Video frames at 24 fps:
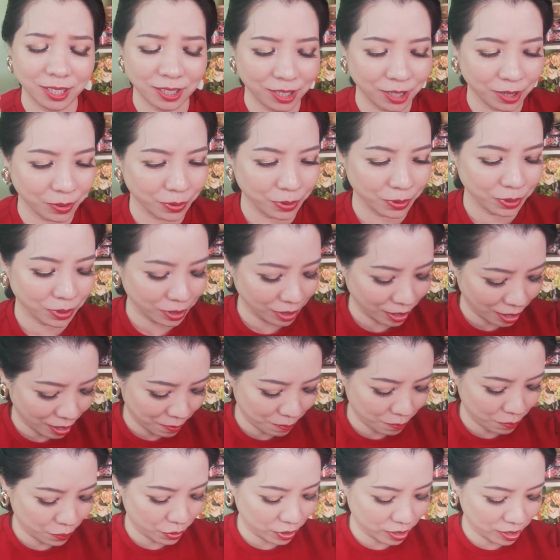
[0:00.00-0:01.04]
details
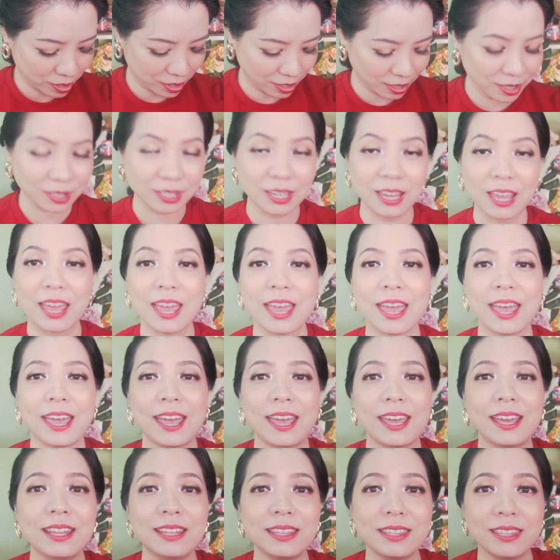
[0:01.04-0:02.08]
and printings,
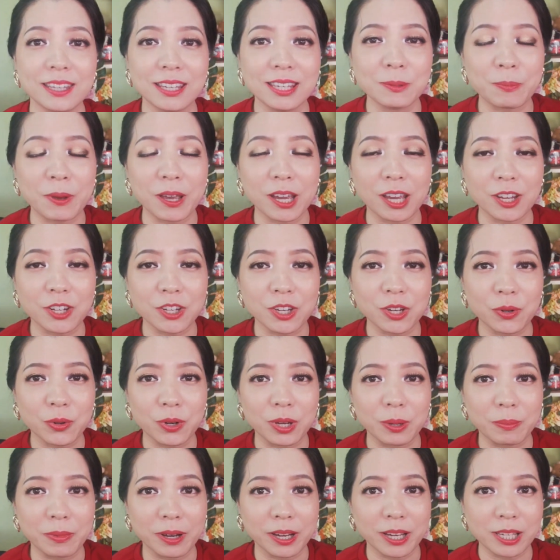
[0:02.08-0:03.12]
and this packaging
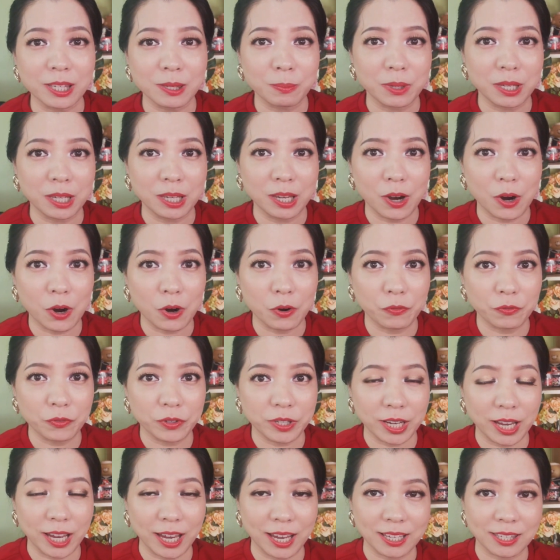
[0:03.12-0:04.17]
reminds me of
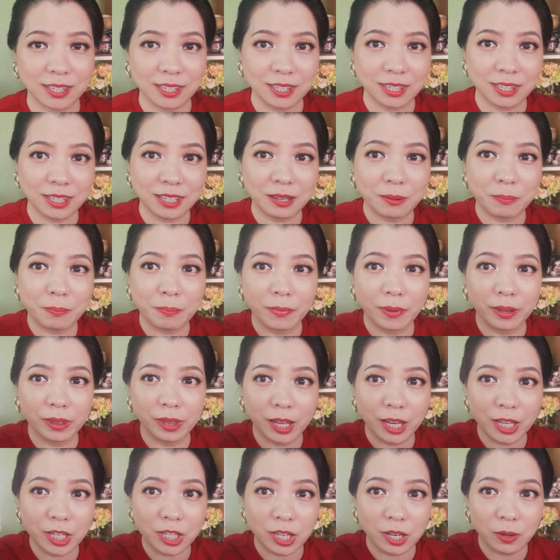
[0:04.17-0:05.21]
their existing
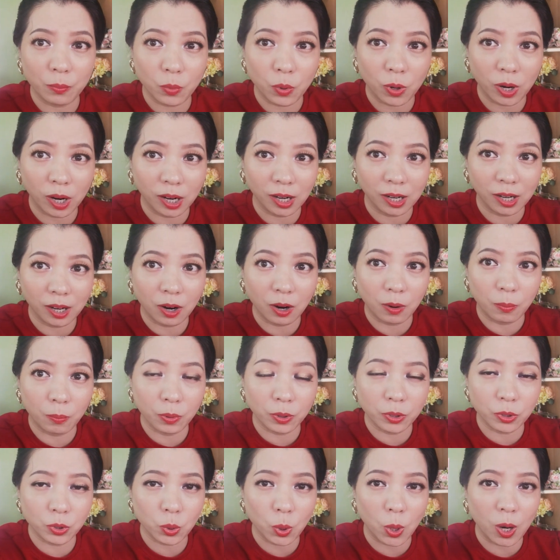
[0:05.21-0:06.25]
Menage a Moi or
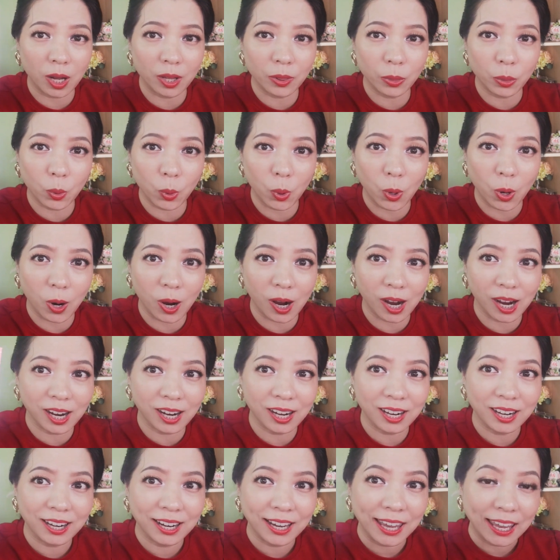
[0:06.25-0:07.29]
Boudoir Noir.
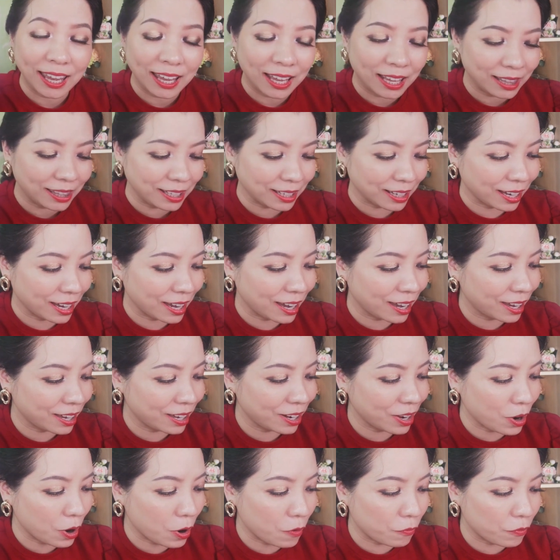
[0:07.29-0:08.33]
The
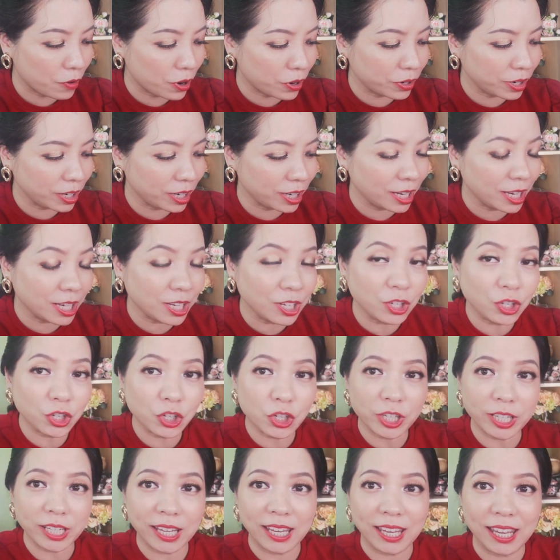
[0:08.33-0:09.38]
kind of very
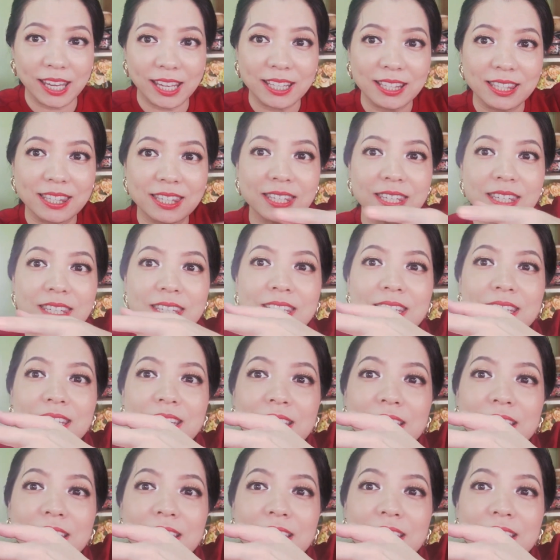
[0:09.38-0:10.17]
intricate